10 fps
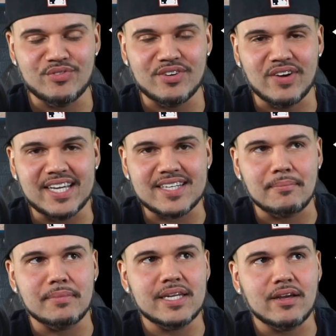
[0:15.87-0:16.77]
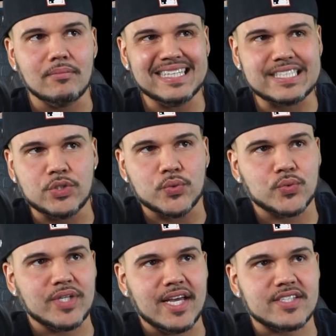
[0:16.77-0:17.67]
You're right, Mireille
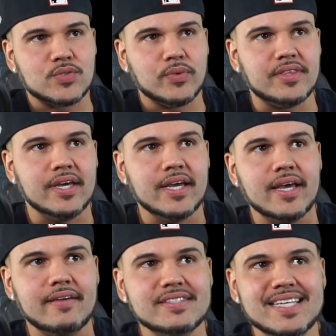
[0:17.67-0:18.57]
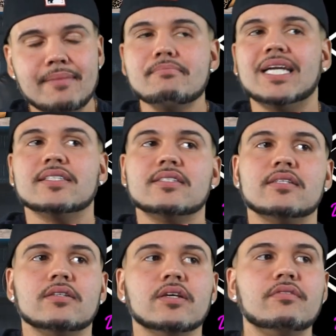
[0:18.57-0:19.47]
Mathieu, yes, with
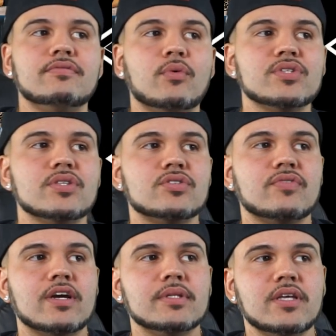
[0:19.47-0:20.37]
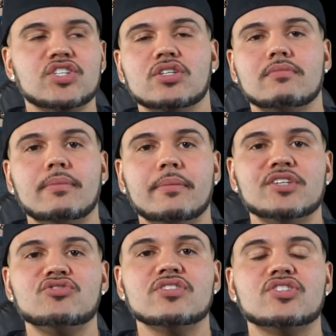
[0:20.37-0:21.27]
Evidemment. Looking forward to this recommendation made by
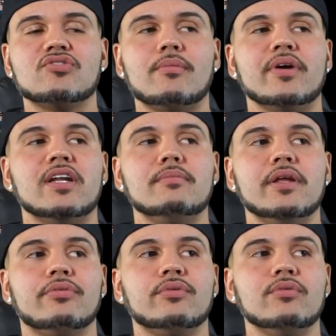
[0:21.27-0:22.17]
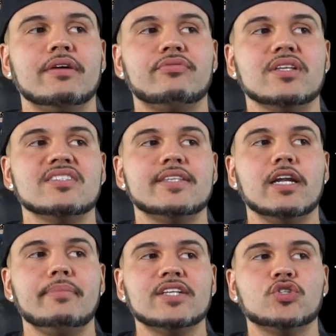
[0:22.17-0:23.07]
Patreon subscriber, and it made it through, my friends.
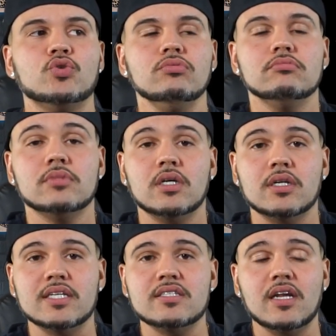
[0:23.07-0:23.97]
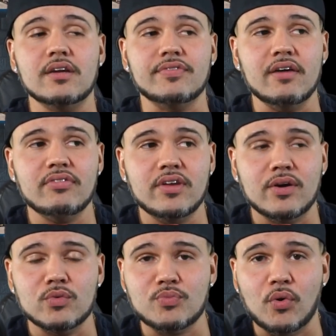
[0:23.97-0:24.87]
Taking it back to 1985, the
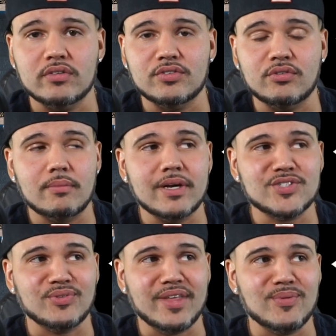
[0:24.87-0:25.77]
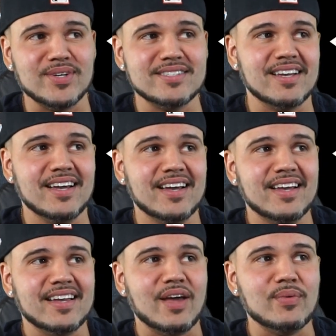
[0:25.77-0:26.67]
year I was born. You know how magical that was.
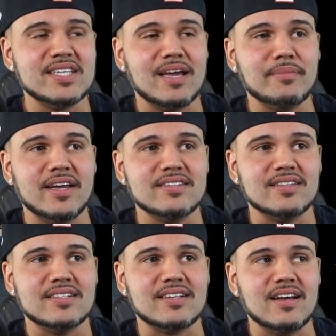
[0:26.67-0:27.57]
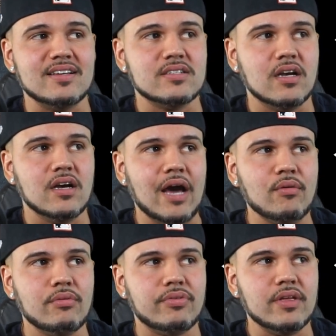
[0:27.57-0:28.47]
Can't wait to get my hands on this, guys. I
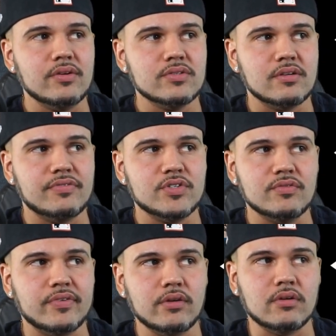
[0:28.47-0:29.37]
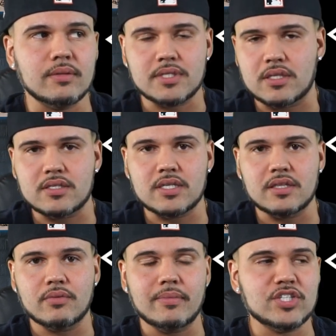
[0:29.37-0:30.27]
don't think there's an official video clip to this. I
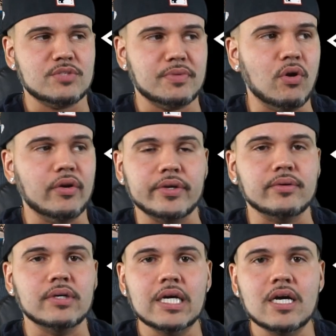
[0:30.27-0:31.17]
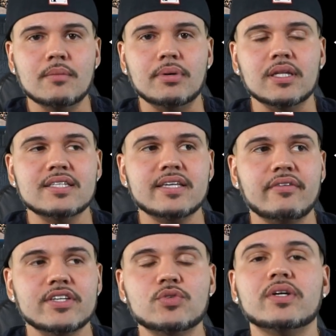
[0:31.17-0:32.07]
think it might just be audio, but let's
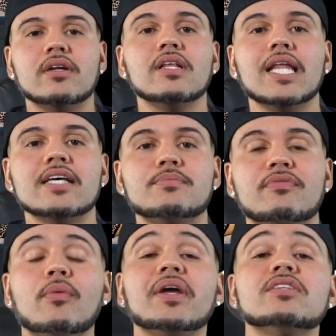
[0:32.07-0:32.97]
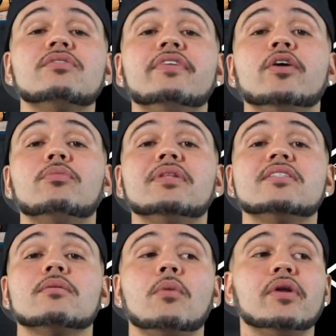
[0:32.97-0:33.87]
get right to it nonetheless. Before we get into the video, please
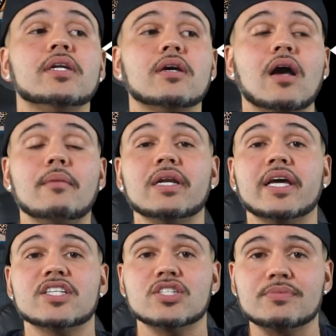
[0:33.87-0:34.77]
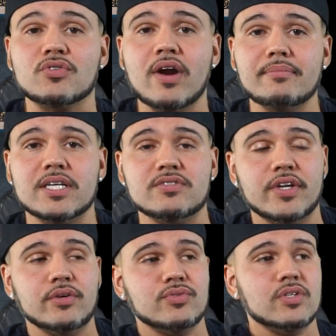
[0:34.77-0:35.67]
take a moment, comment, like, and subscribe. Makes
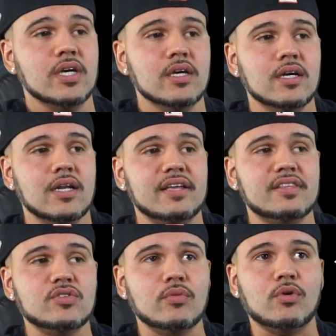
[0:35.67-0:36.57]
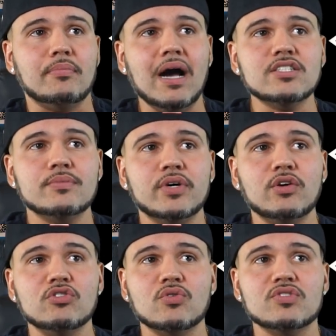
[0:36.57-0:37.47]
videos like these are the more possible. And
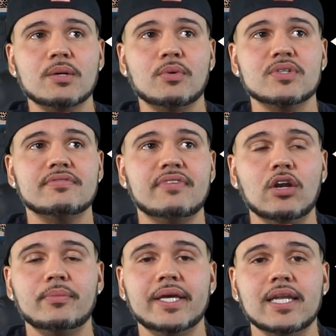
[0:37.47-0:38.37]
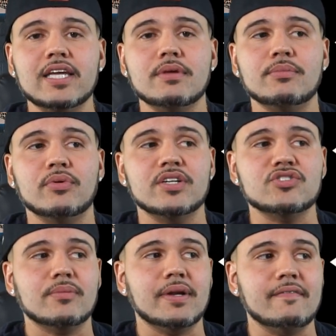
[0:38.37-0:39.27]
also take a moment to follow me and like me both on
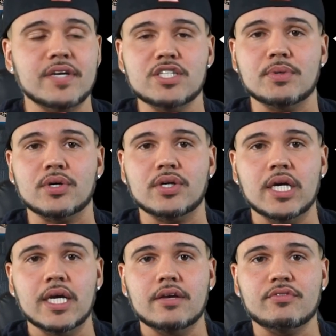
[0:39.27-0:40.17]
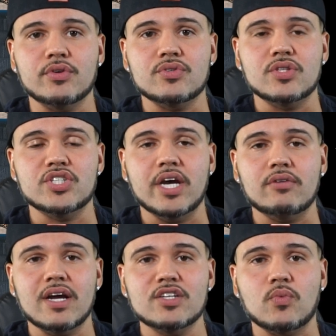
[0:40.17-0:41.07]
Instagram and on Facebook. If you're new to the
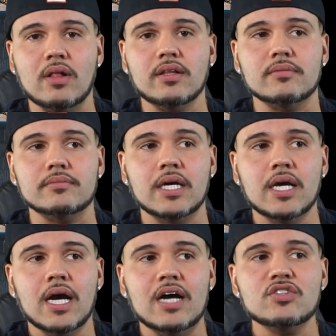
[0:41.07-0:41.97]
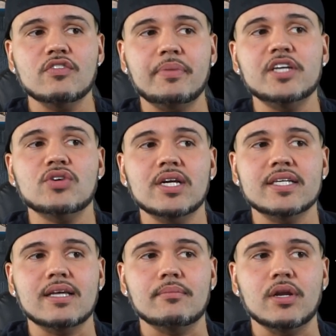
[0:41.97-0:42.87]
channel, guys, welcome. I also have a Patreon
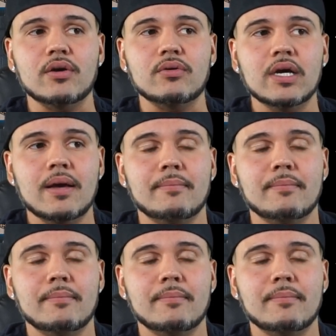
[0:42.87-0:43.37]
link down below.